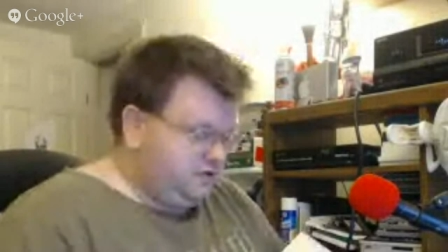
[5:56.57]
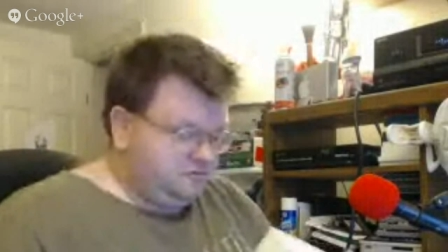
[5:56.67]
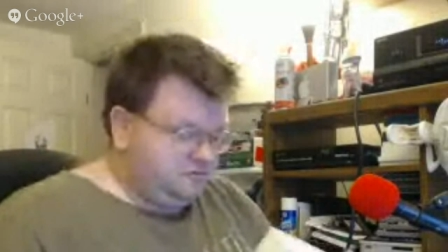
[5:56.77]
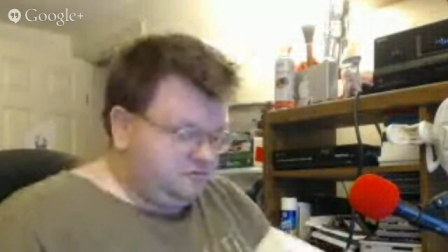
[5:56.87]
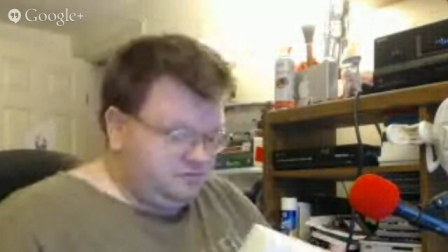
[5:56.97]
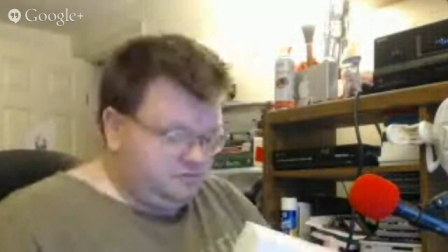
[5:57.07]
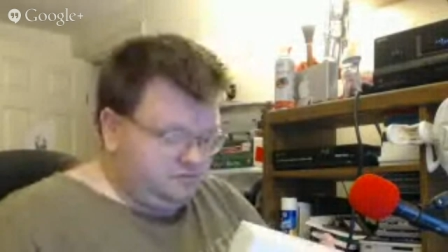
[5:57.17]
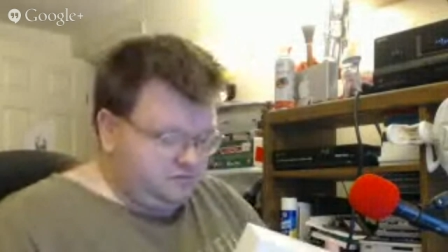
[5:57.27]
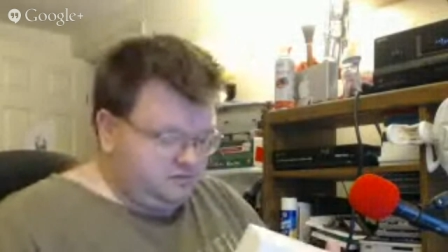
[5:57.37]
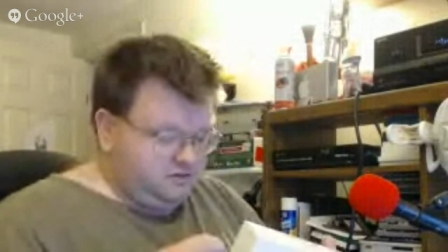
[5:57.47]

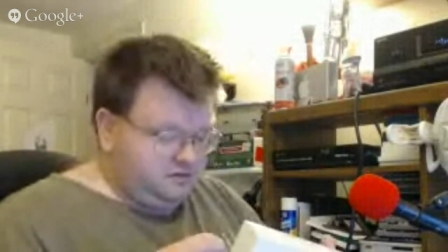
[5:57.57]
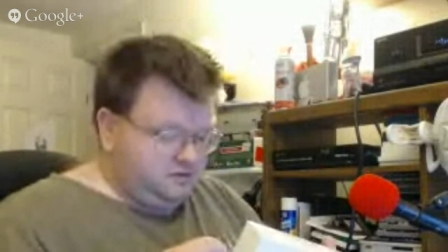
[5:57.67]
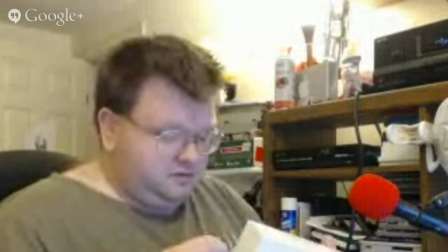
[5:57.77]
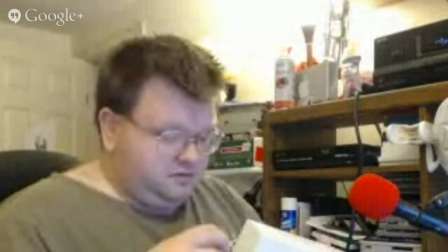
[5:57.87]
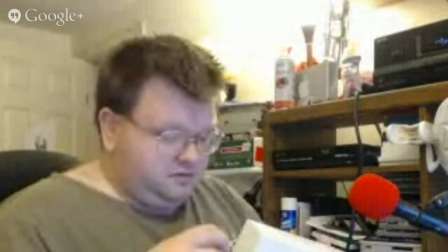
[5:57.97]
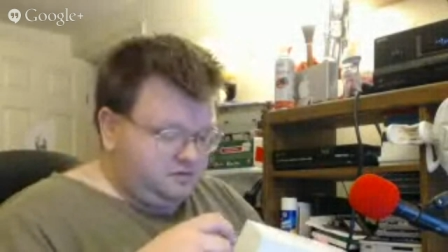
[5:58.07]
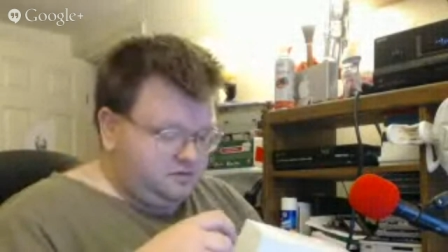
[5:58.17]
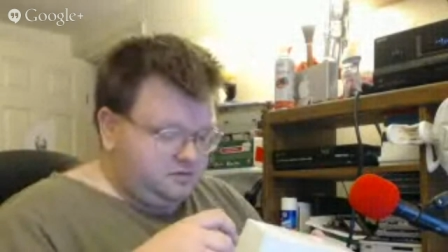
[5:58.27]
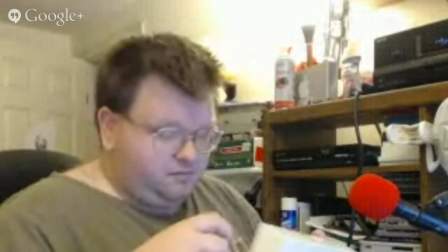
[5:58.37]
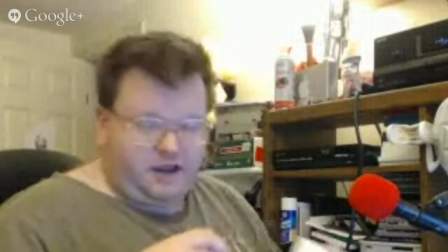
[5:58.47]

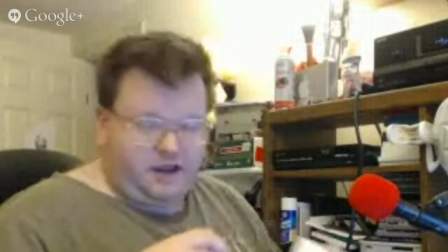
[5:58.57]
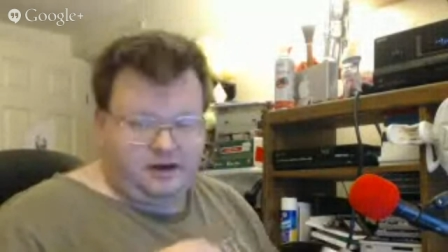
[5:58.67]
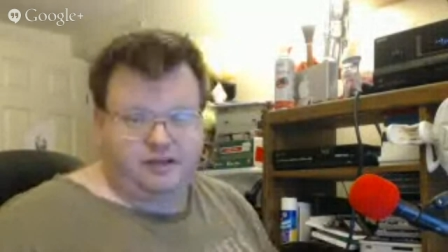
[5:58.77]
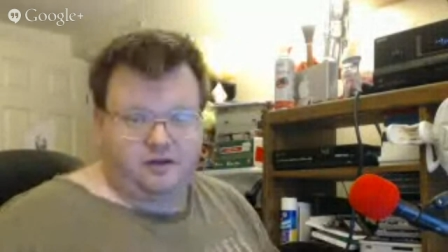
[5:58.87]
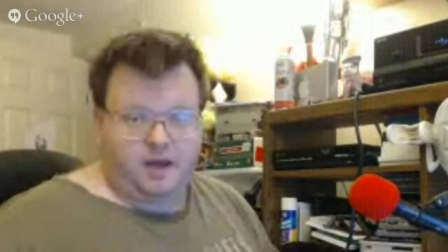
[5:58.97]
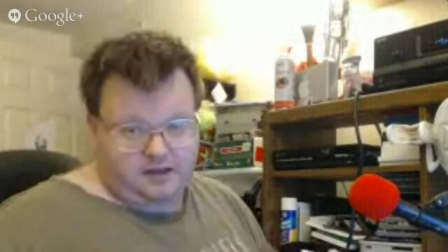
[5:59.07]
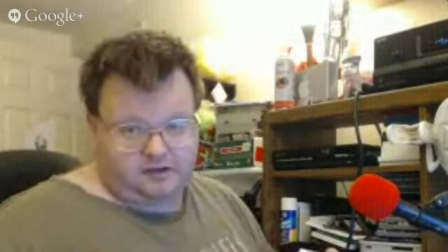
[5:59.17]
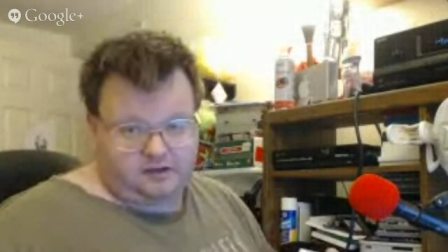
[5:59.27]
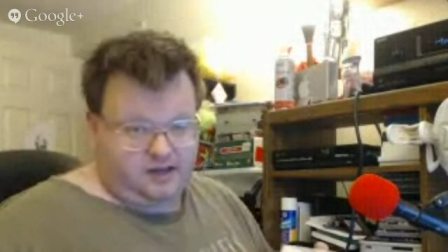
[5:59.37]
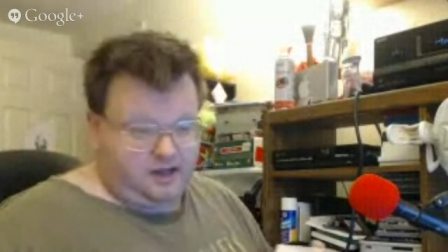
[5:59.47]
Brad of Tech
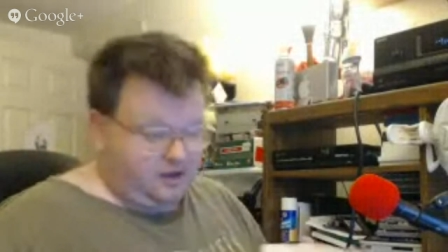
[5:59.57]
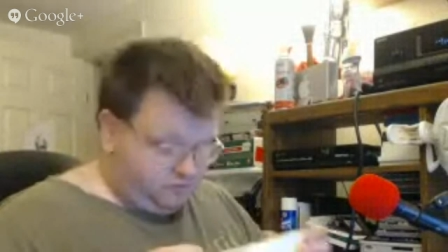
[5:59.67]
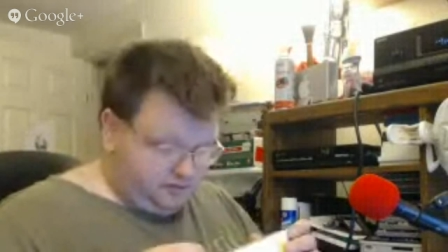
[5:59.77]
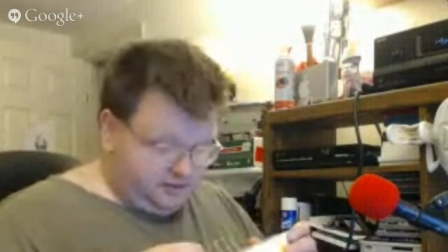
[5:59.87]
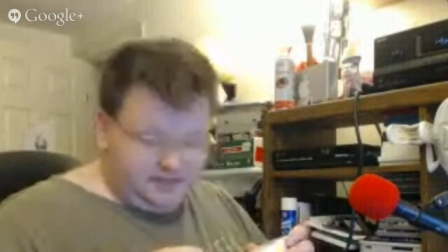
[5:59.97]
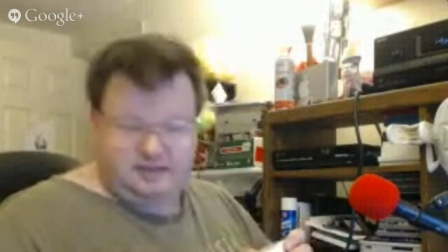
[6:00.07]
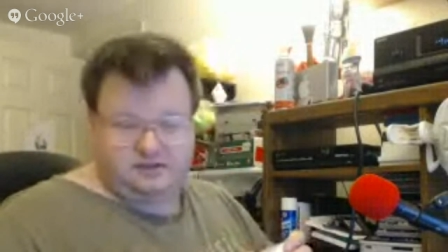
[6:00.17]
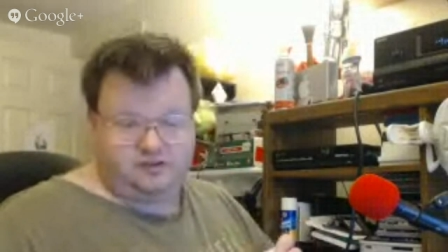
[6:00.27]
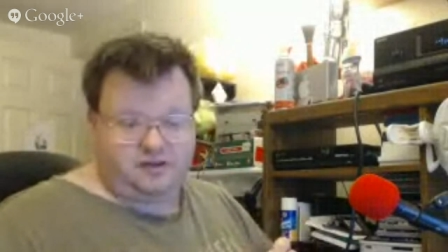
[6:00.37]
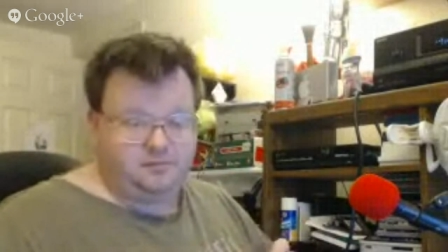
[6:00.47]
Webcast got one.
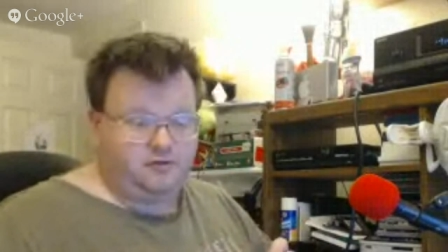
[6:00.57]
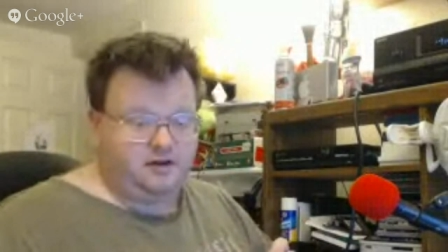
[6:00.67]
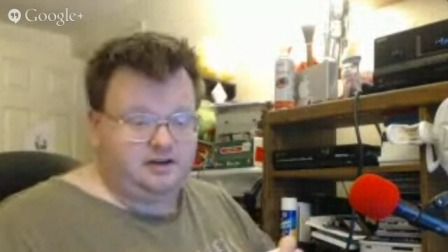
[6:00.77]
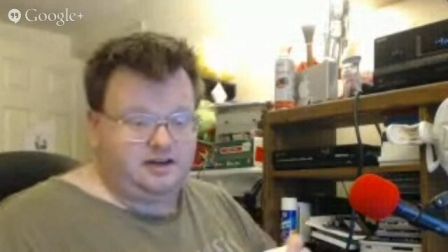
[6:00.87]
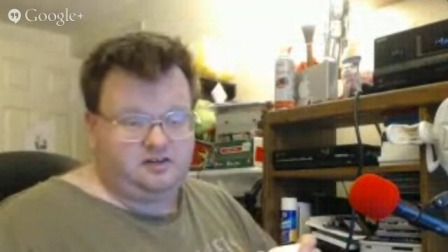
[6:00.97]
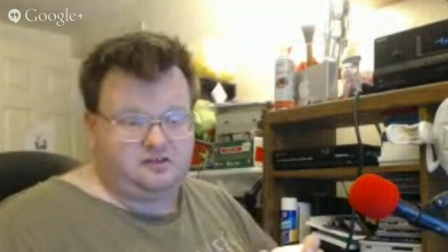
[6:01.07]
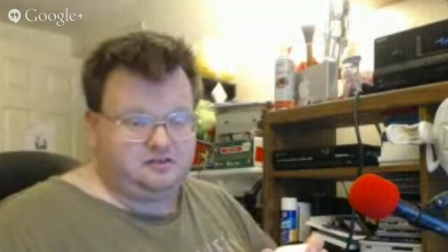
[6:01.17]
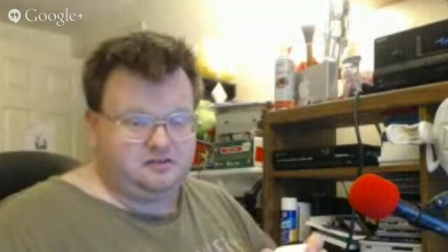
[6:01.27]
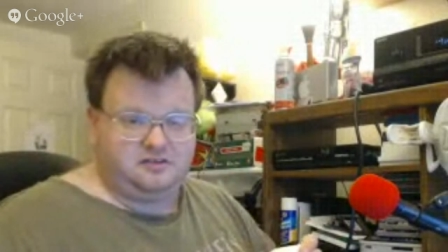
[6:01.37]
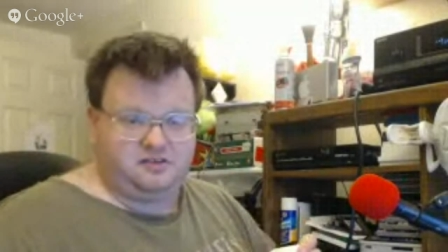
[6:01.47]
He just upgraded
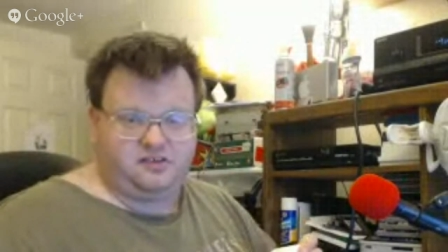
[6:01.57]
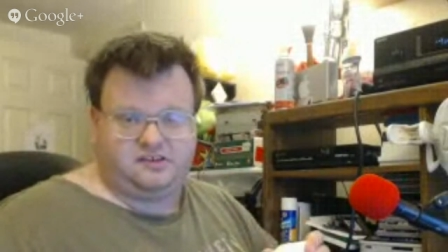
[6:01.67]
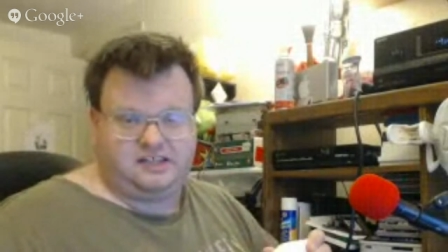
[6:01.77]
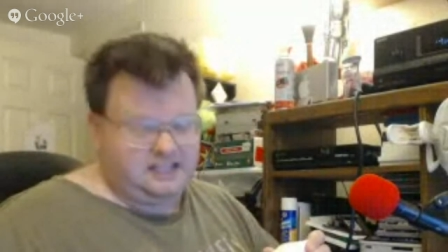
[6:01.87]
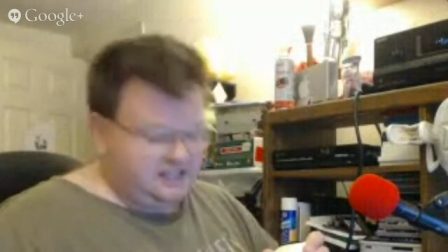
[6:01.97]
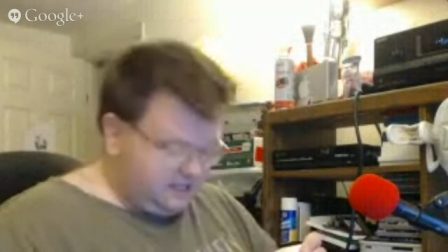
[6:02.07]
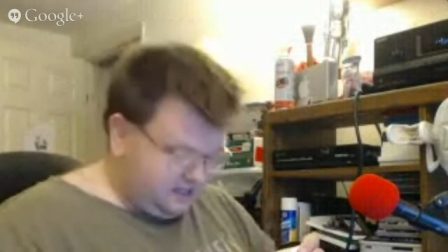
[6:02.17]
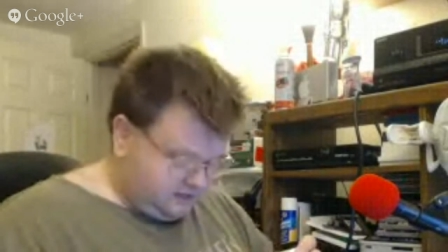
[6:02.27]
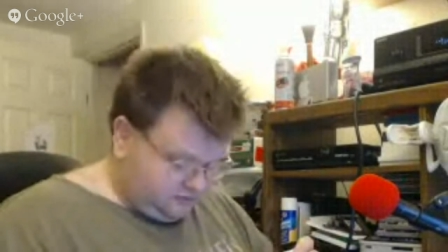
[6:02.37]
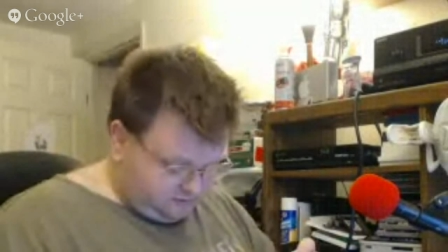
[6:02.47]
his to 16
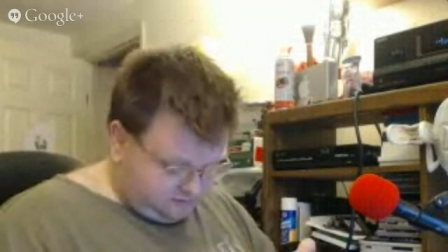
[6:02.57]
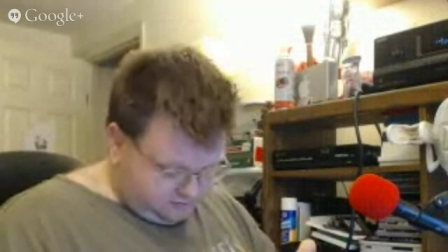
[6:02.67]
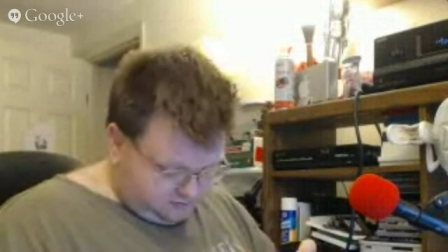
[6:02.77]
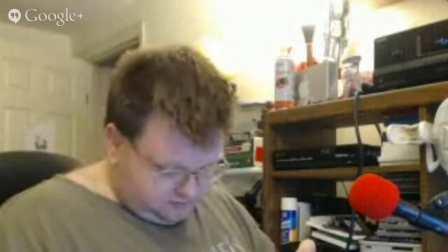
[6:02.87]
gigs